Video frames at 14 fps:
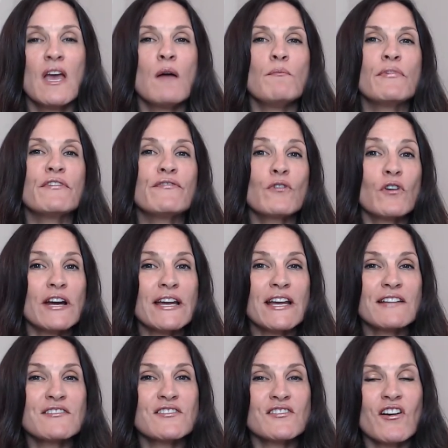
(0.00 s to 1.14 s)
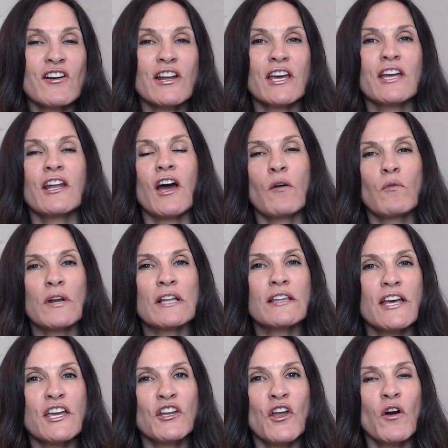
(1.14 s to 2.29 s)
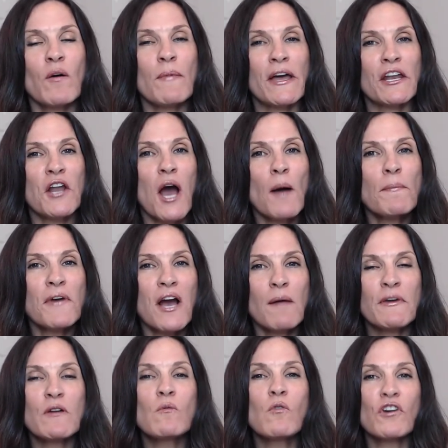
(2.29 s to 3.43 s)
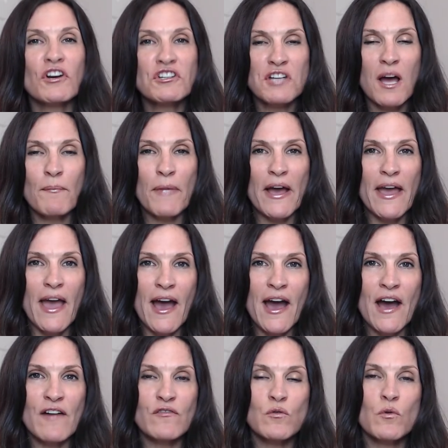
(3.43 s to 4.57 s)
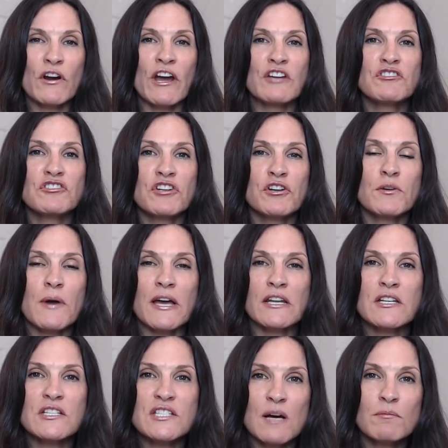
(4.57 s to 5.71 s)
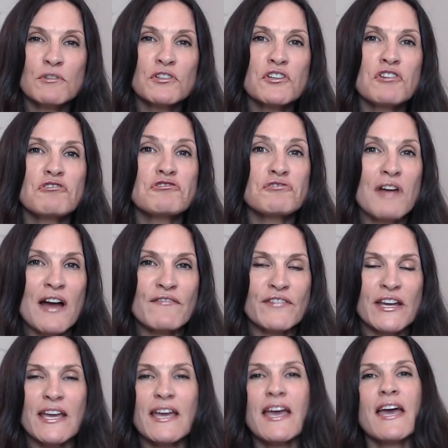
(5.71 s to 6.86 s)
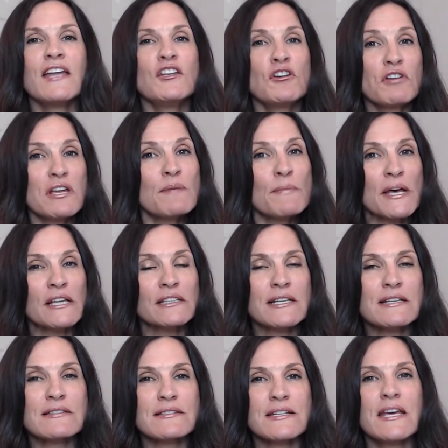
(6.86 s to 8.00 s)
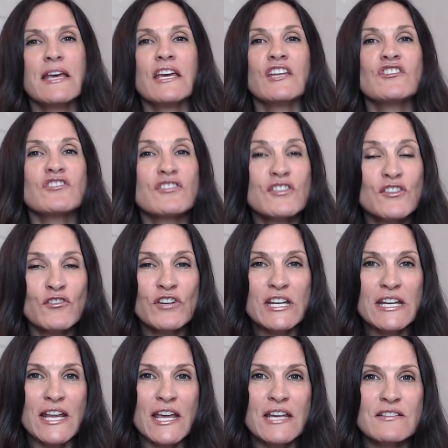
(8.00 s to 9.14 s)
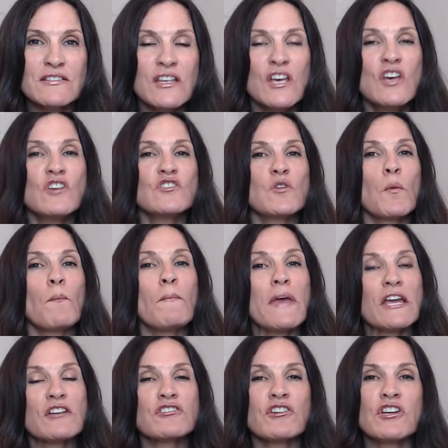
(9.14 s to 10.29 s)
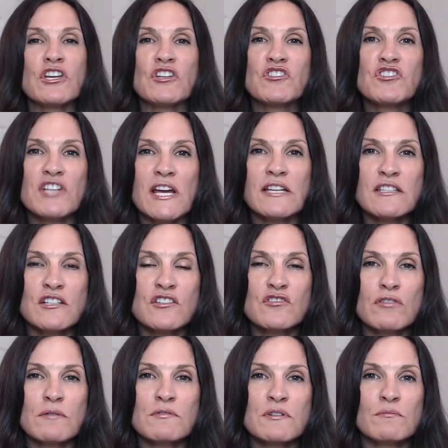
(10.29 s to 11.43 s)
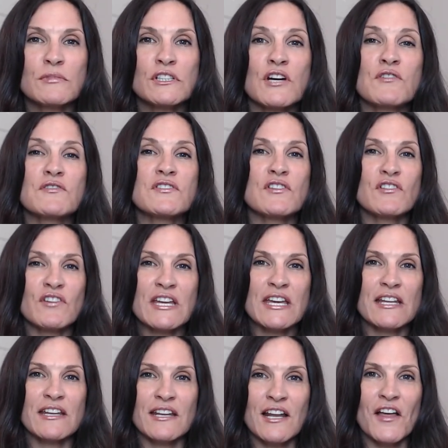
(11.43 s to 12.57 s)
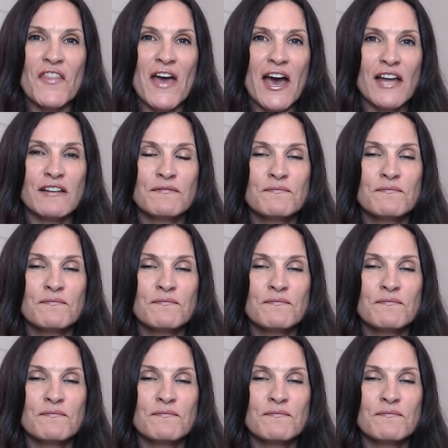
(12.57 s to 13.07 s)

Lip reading: Before I get started, I want to let you know about an upcoming workshop I have where I show you how to double your traffic and your email list in just 30 days. So make sure you check the description below so you can get in on that.